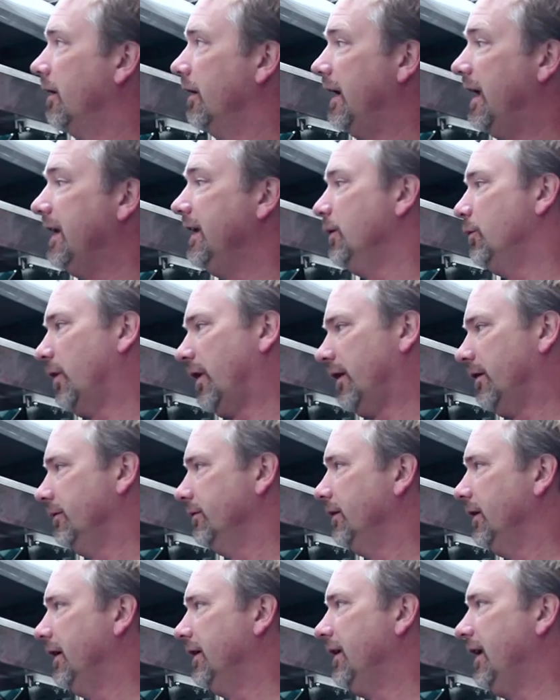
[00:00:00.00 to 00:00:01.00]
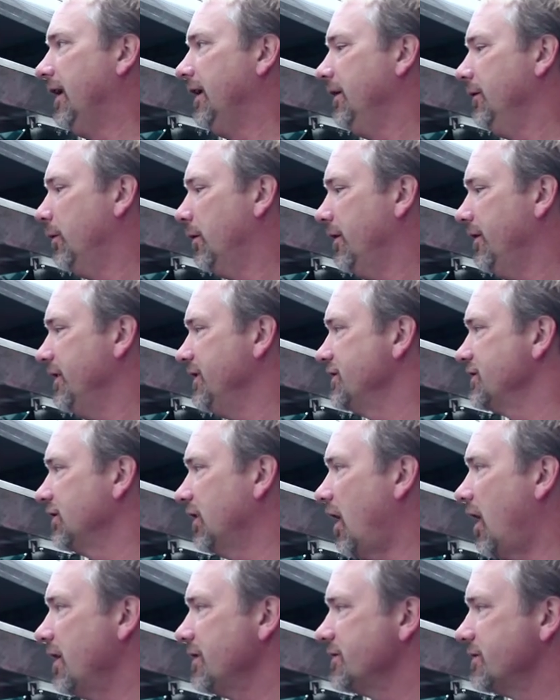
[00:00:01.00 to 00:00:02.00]
anywhere, in any one of these
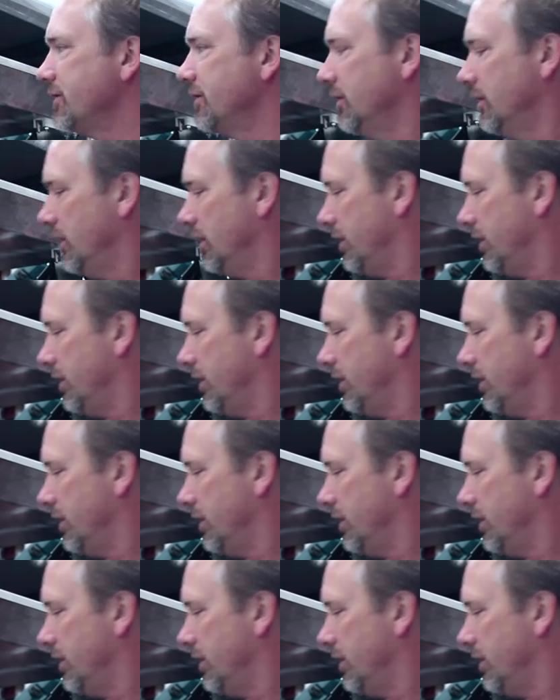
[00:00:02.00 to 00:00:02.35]
slots.